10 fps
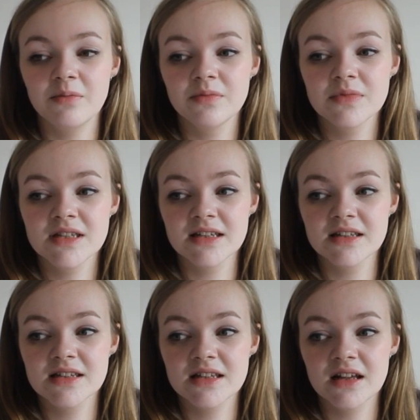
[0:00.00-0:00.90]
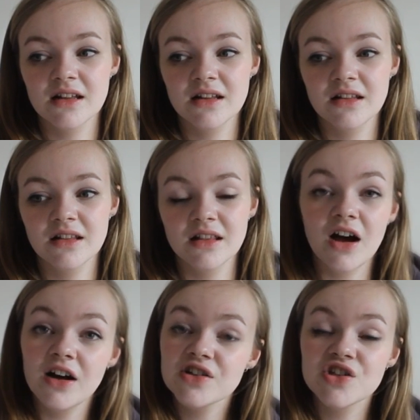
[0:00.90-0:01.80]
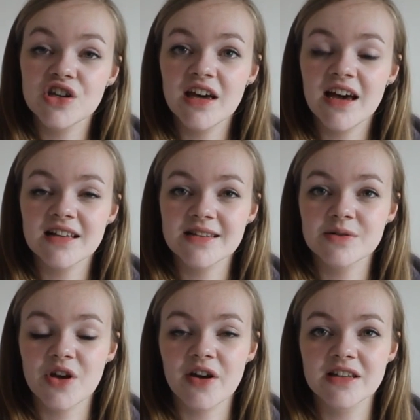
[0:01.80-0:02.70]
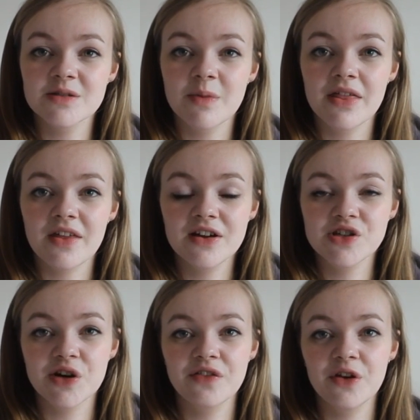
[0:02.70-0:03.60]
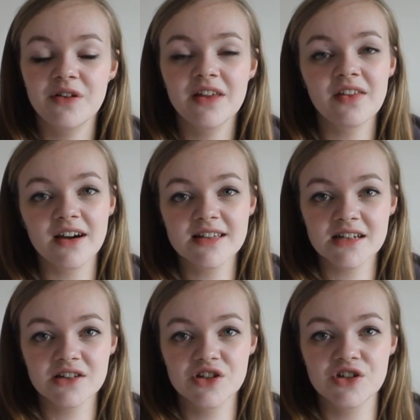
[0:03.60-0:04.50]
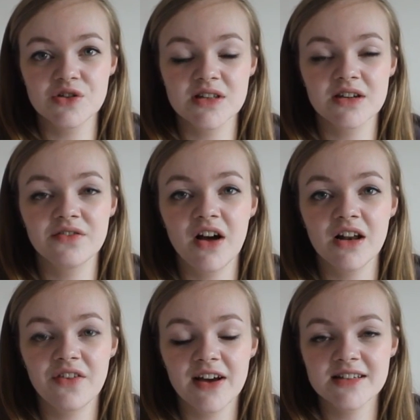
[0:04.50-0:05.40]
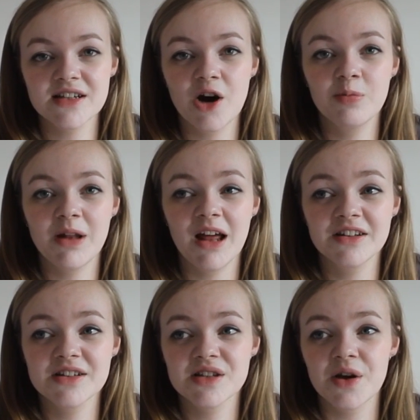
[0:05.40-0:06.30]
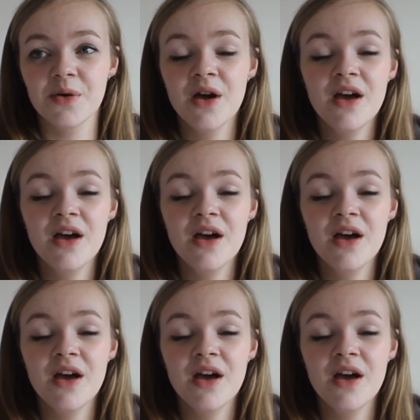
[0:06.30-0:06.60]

since last year, as I was going into my third year of uni, that I started using FAQs style planners, so